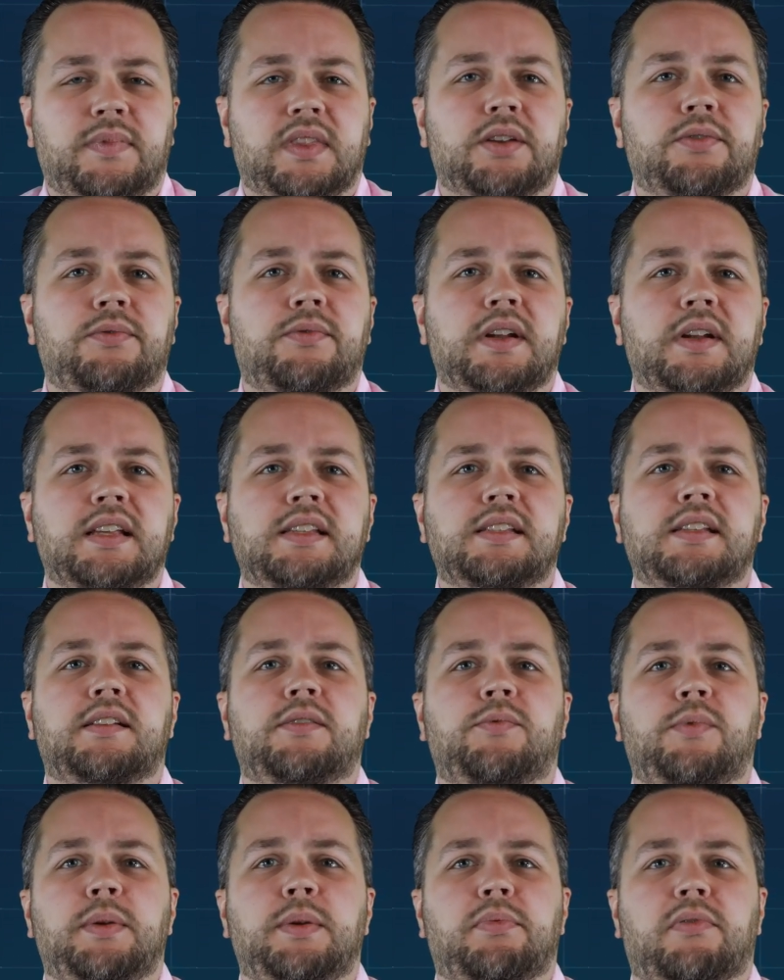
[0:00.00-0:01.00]
The
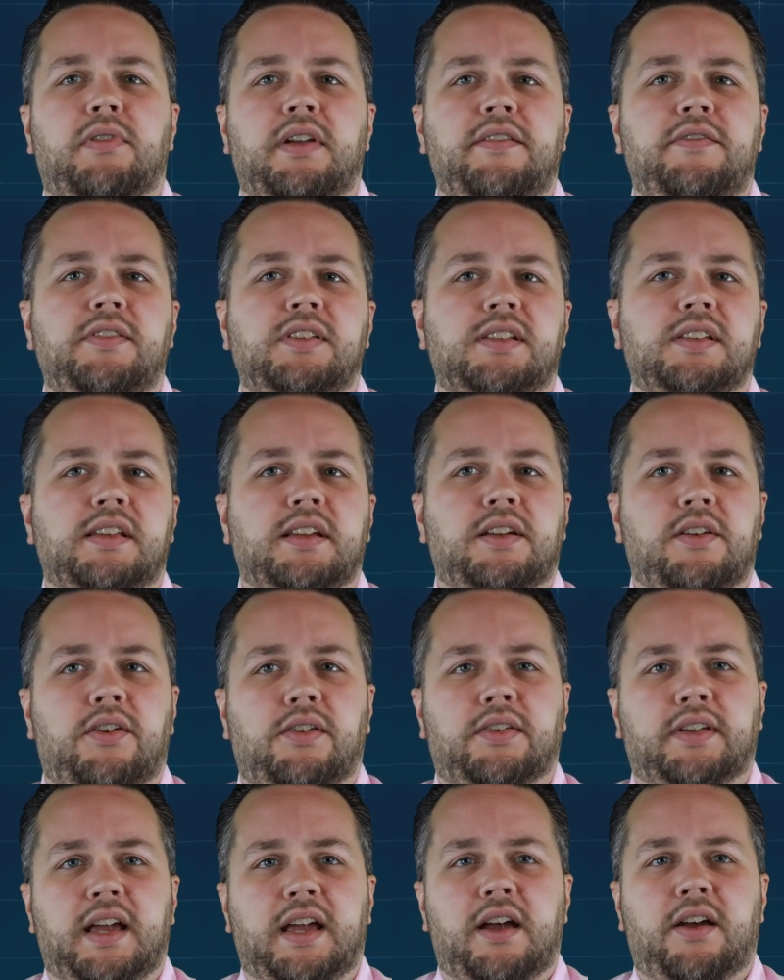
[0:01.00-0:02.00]
risk we previously
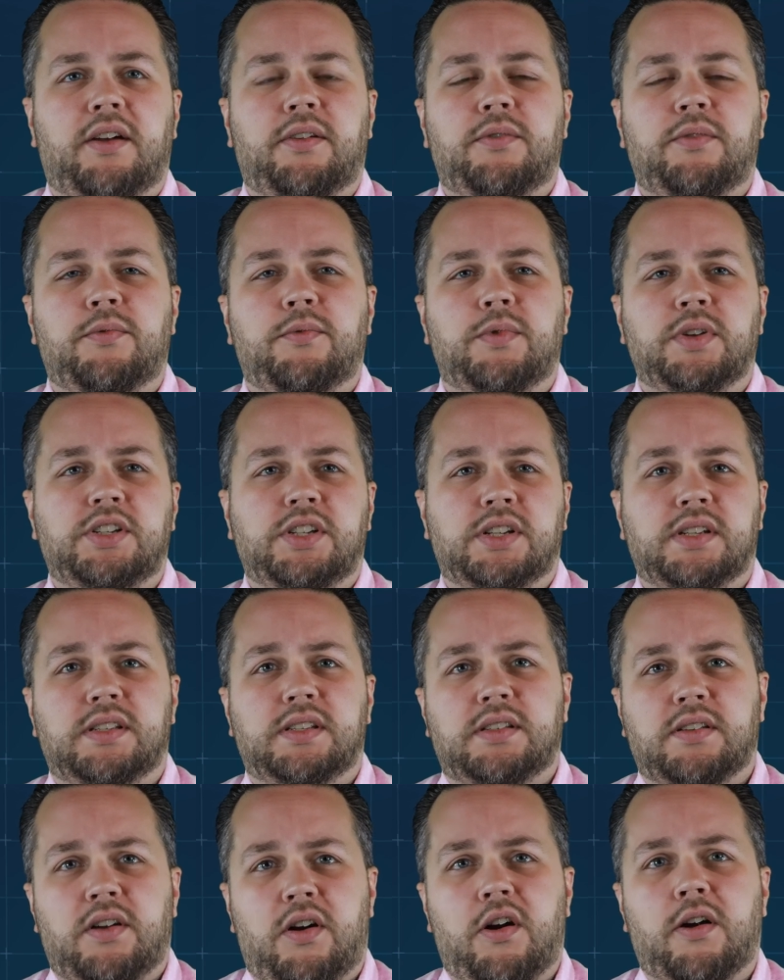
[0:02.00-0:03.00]
called out, which
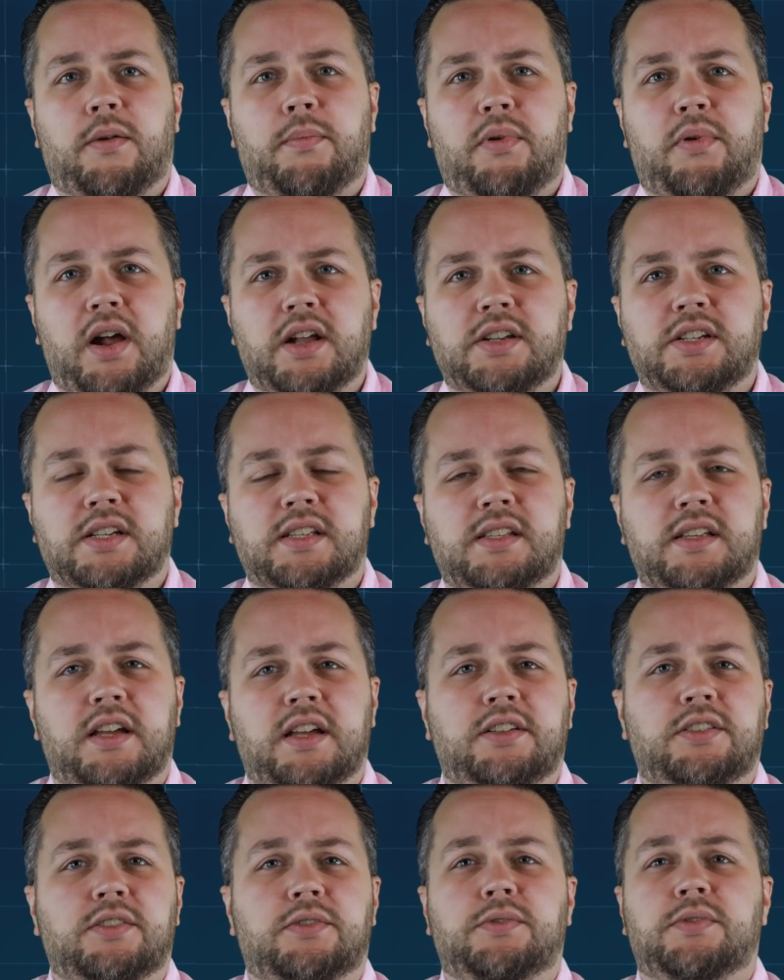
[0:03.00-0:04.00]
is our project
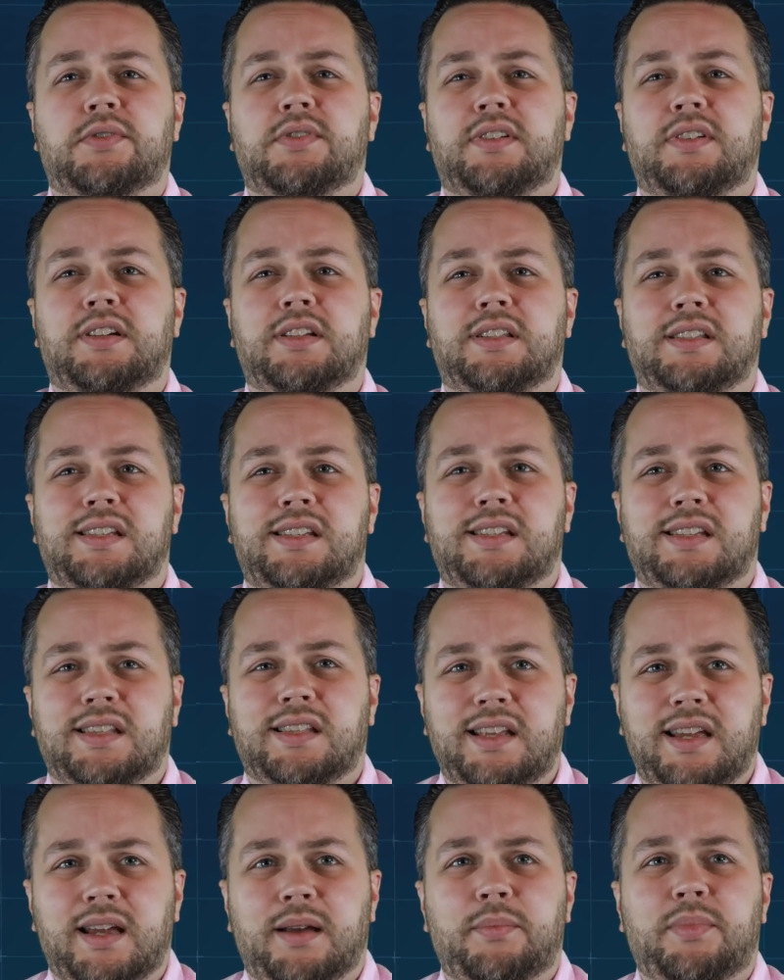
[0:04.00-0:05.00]
schedule could
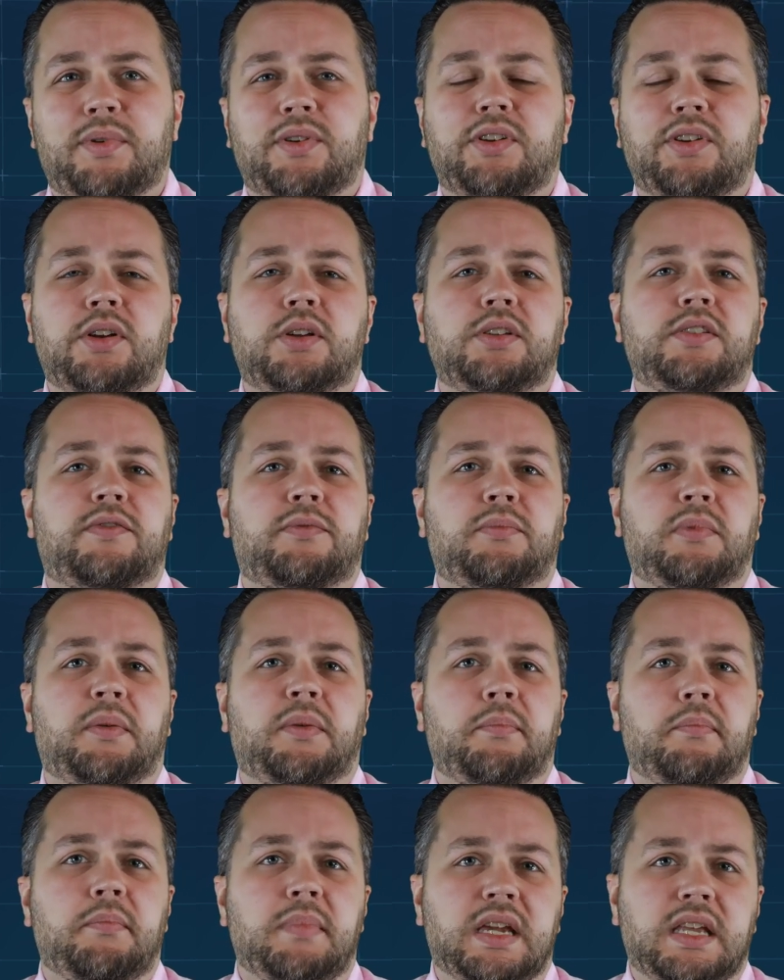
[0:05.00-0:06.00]
slip, goes from a
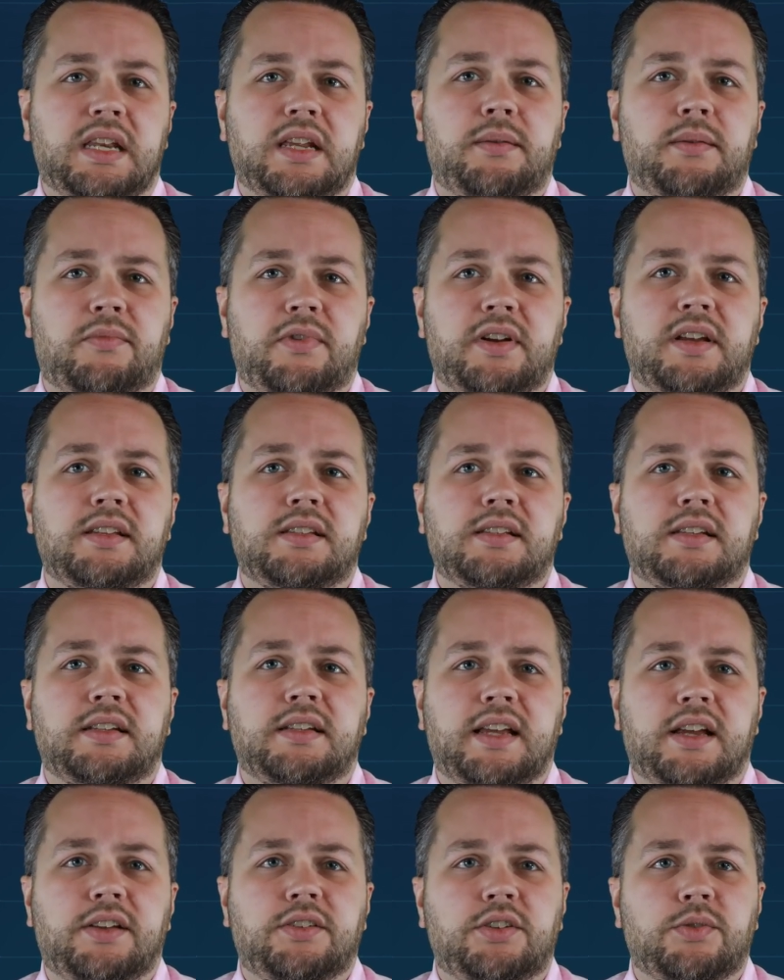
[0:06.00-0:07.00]
medium risk
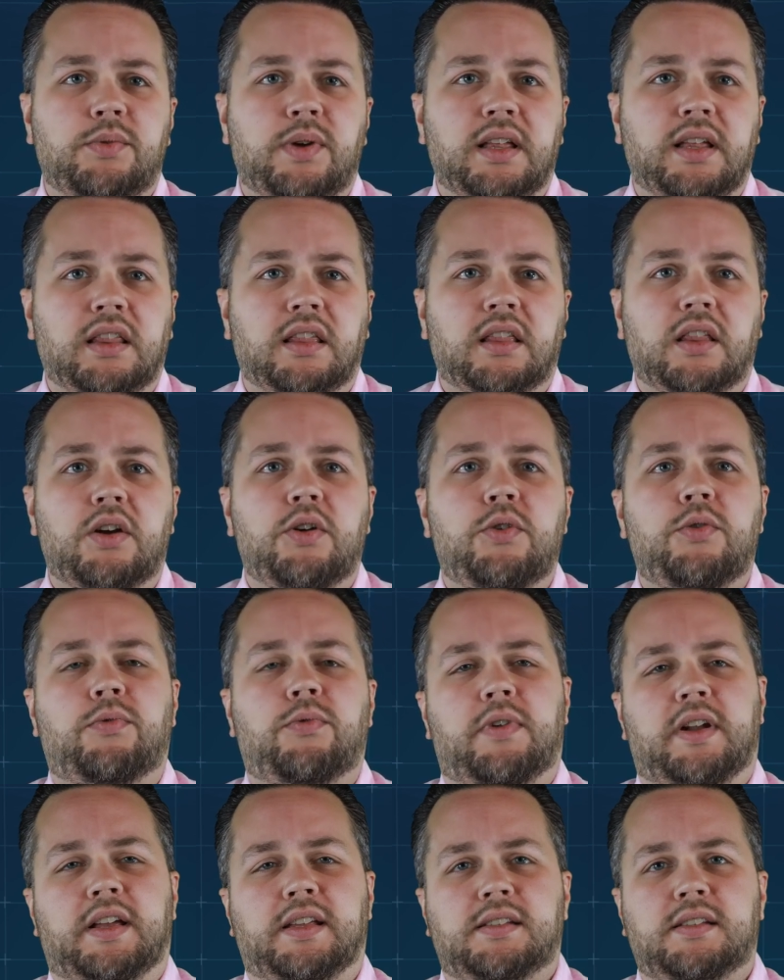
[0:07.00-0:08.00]
down to a low
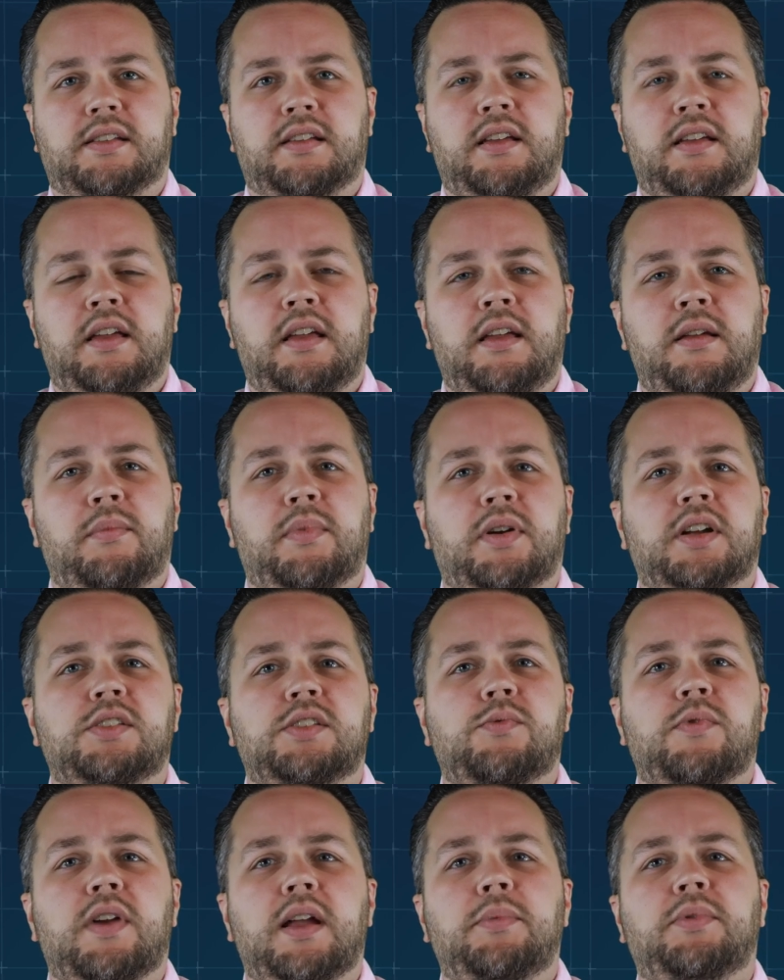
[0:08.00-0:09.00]
risk
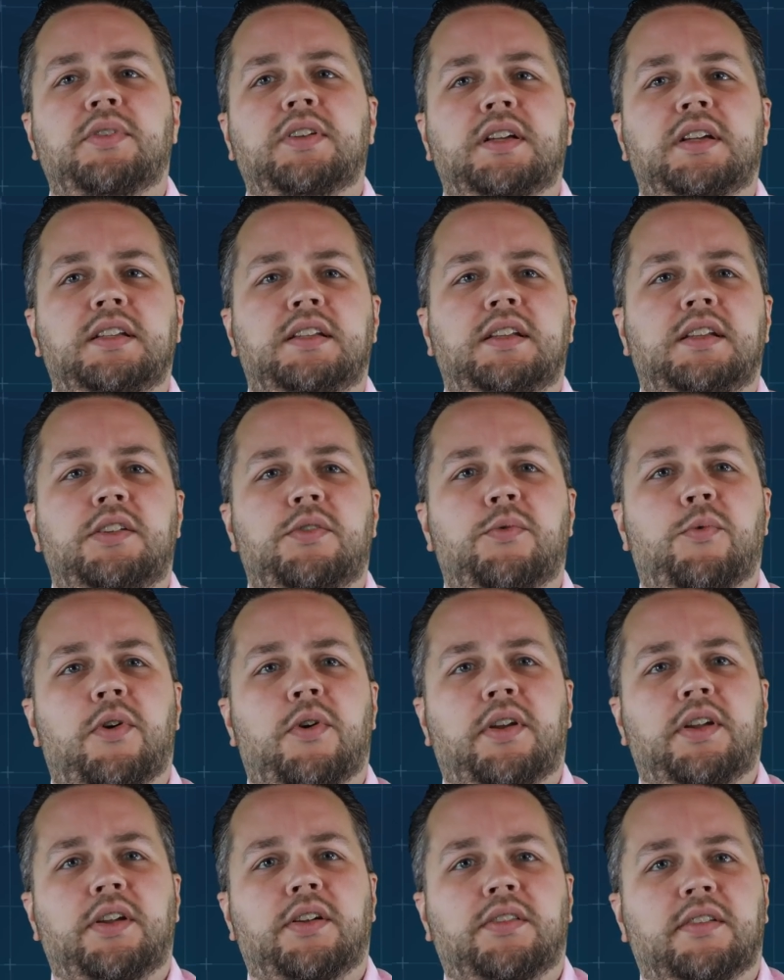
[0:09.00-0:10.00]
because we're able to continue working